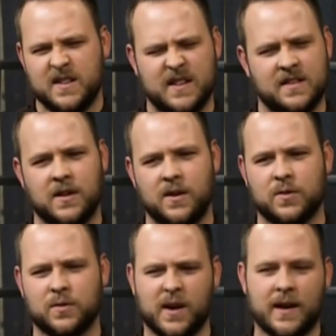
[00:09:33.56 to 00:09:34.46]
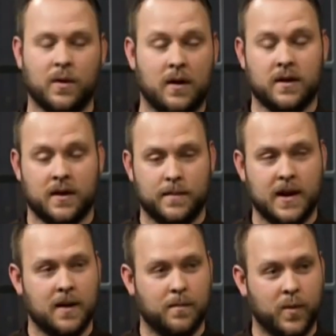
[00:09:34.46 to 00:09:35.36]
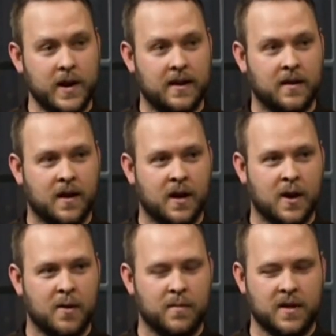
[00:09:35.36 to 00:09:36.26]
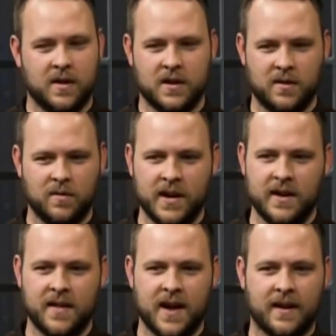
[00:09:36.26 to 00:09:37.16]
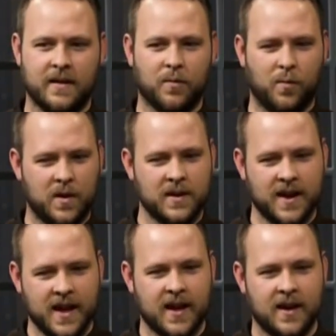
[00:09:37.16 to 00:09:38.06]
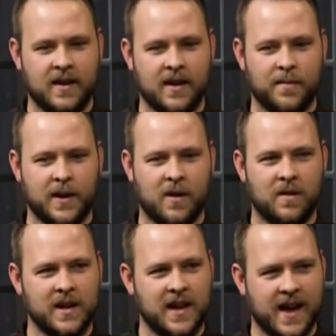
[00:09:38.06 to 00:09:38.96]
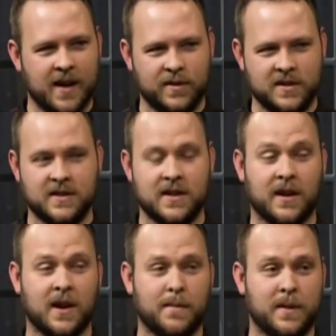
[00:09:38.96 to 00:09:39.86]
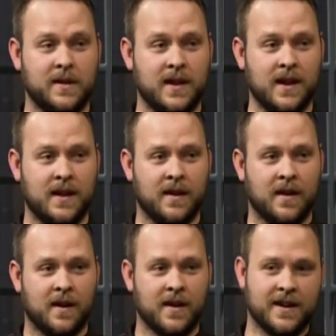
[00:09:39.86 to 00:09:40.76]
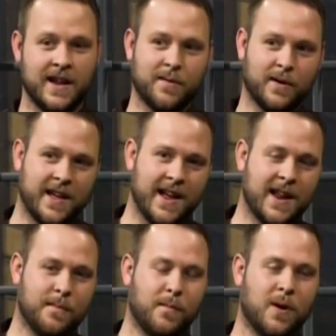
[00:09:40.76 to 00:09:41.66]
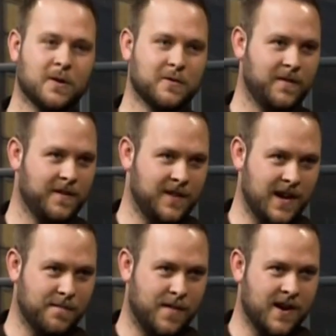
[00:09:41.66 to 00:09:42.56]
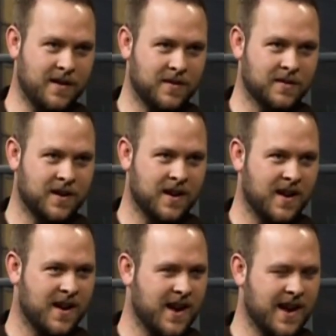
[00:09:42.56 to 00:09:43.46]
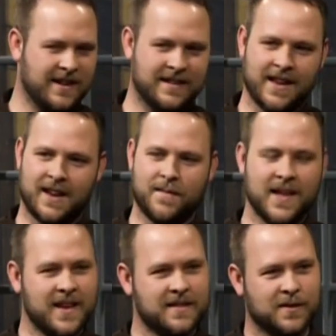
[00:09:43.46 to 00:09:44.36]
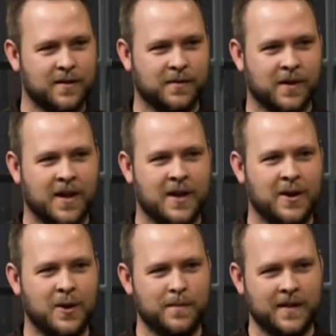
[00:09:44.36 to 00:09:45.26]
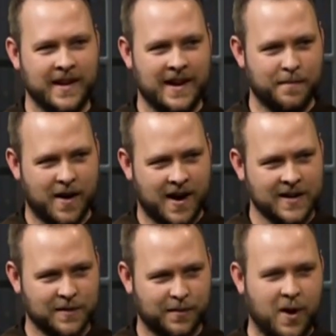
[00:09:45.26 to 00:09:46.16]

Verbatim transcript: and the excuse was like, well, I'm going to become weak. Mm -hmm. But there you read, like, one day, I mean, all he had was just a cup of tea on a day where they had to march 15 Correct. miles. Yes. And it's like, man, that's so humanly impossible,